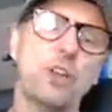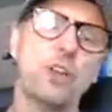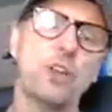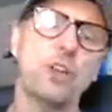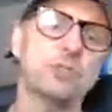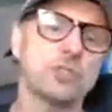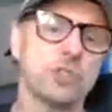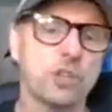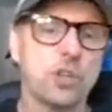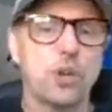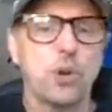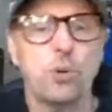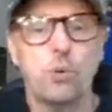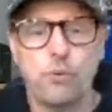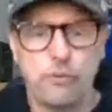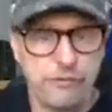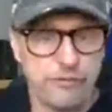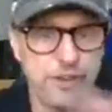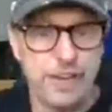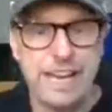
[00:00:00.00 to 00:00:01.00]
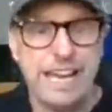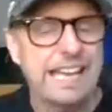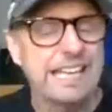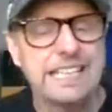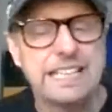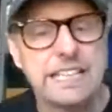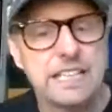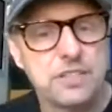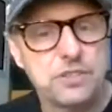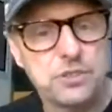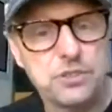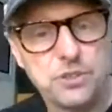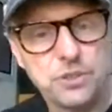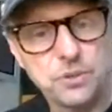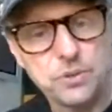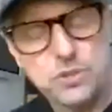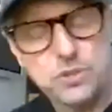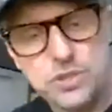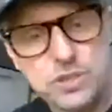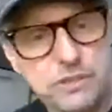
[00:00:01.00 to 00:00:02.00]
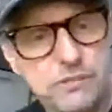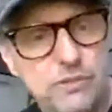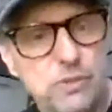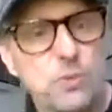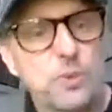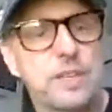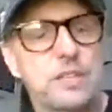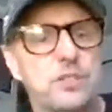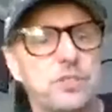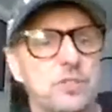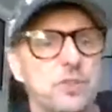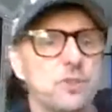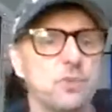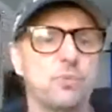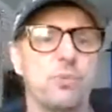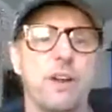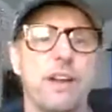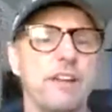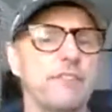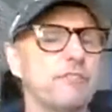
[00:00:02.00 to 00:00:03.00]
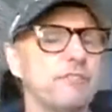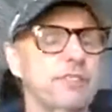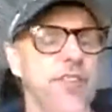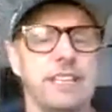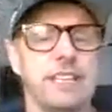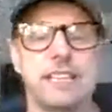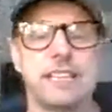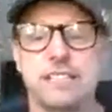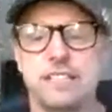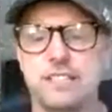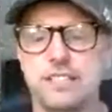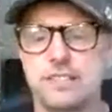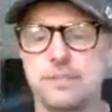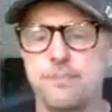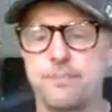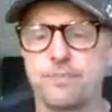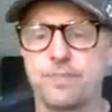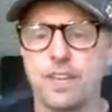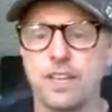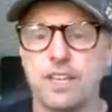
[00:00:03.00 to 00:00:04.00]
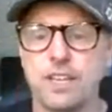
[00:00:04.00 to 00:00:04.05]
go to court for any issue, civil issue, whatever it is,